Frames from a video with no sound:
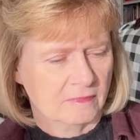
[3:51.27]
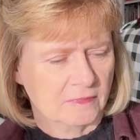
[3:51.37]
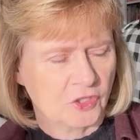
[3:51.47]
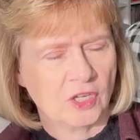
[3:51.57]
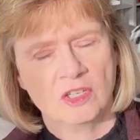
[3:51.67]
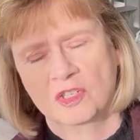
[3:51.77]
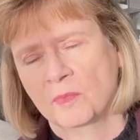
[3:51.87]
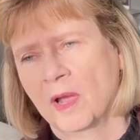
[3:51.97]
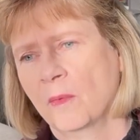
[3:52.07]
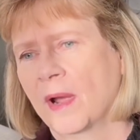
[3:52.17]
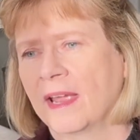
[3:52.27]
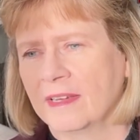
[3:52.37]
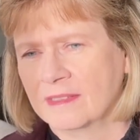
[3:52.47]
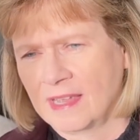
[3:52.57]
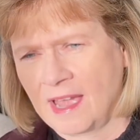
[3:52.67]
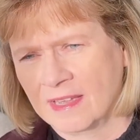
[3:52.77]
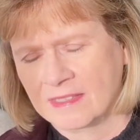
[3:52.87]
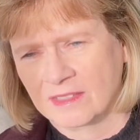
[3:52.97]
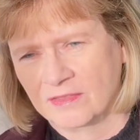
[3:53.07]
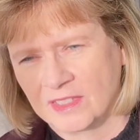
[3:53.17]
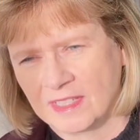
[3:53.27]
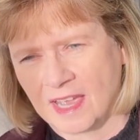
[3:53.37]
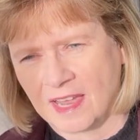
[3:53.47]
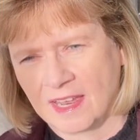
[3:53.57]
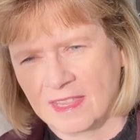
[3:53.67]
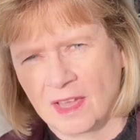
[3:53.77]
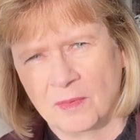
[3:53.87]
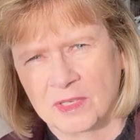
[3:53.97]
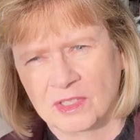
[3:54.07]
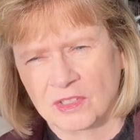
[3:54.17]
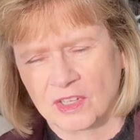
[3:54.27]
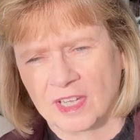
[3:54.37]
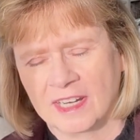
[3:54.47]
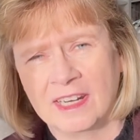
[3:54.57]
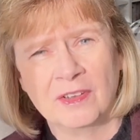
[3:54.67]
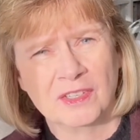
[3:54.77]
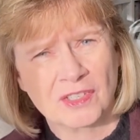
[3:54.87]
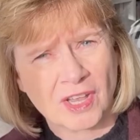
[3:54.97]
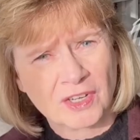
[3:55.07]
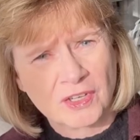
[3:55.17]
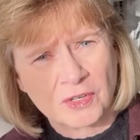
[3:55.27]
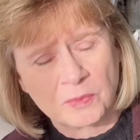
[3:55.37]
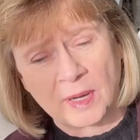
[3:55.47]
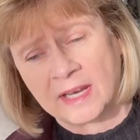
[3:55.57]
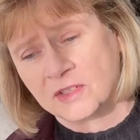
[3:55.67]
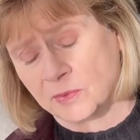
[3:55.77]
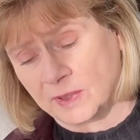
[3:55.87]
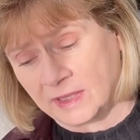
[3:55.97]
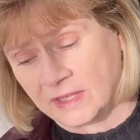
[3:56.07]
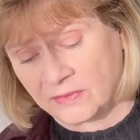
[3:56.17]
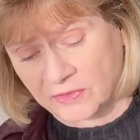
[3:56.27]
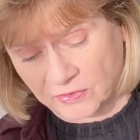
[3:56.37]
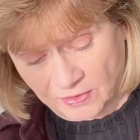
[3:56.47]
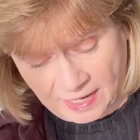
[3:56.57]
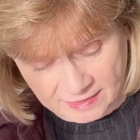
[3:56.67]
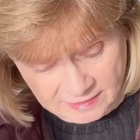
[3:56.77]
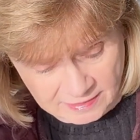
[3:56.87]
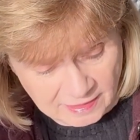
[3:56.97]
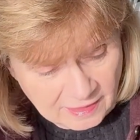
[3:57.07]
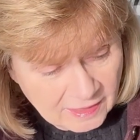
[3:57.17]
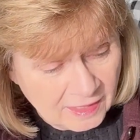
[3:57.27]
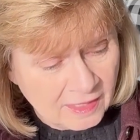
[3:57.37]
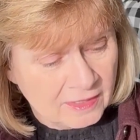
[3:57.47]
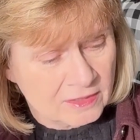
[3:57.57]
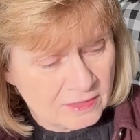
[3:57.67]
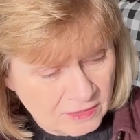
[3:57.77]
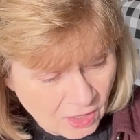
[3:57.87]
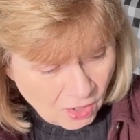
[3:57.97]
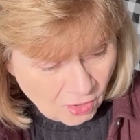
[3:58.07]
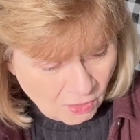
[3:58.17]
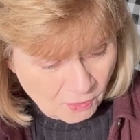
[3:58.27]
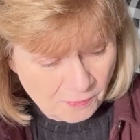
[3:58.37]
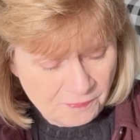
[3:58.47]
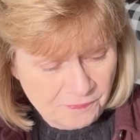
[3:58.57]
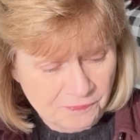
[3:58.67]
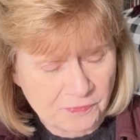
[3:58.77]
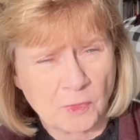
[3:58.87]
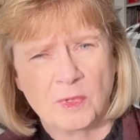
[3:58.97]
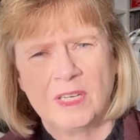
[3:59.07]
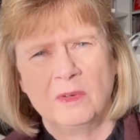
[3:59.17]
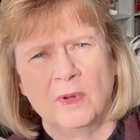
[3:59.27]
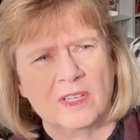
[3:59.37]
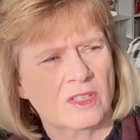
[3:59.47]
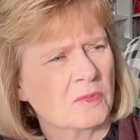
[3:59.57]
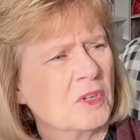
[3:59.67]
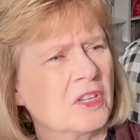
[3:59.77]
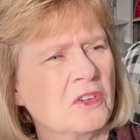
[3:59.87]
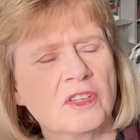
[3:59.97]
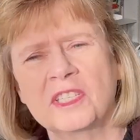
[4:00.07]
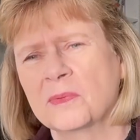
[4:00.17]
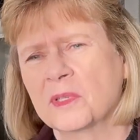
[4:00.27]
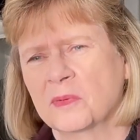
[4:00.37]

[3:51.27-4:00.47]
changing my ways as of today. That wasn't good. And it's not a good way to relieve stress. So we did watch some good Christmas